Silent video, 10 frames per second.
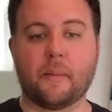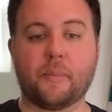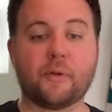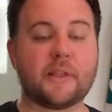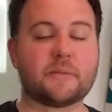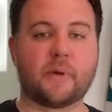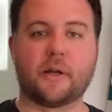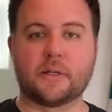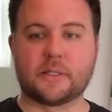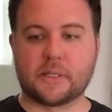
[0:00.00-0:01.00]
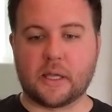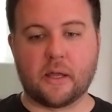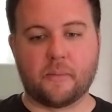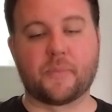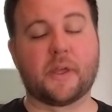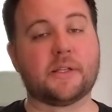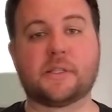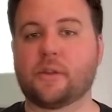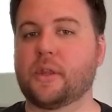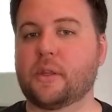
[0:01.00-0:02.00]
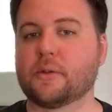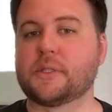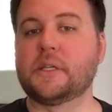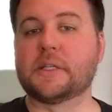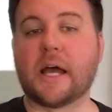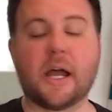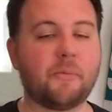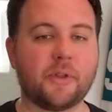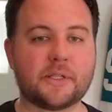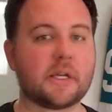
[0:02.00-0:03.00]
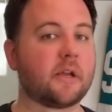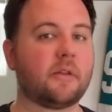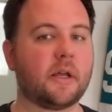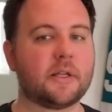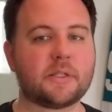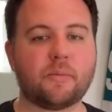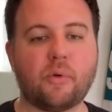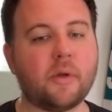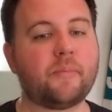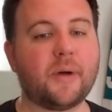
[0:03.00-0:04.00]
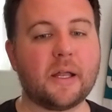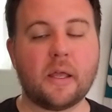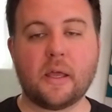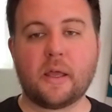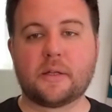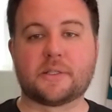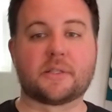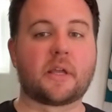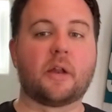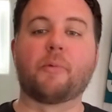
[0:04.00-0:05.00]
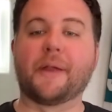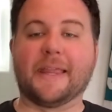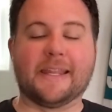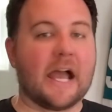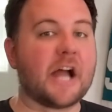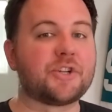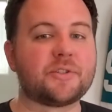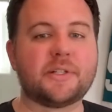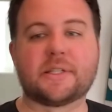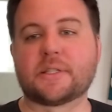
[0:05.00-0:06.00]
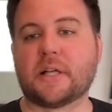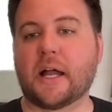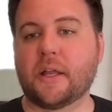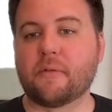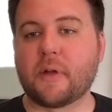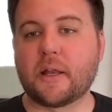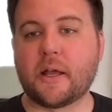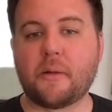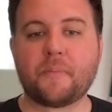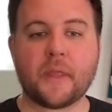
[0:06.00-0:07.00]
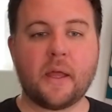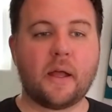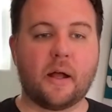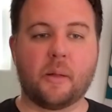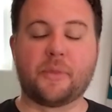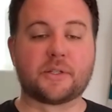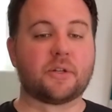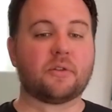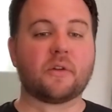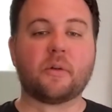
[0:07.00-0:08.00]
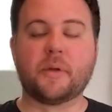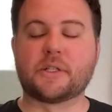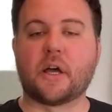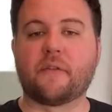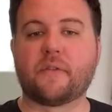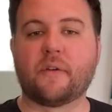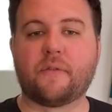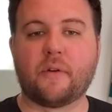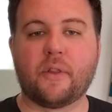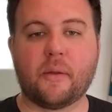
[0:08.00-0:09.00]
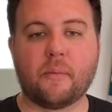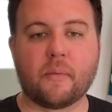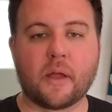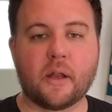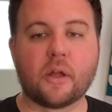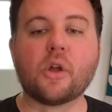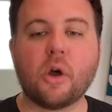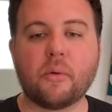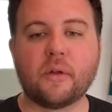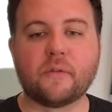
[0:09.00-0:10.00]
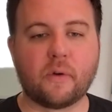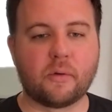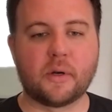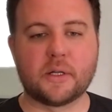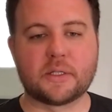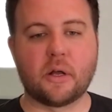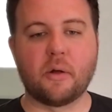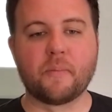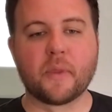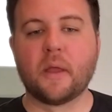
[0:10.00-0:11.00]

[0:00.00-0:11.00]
both these players, again, I still think they'll see time on the second line at some point, but just kind of where they naturally slot in right now, things are a little bit tougher for them kind of going forward. So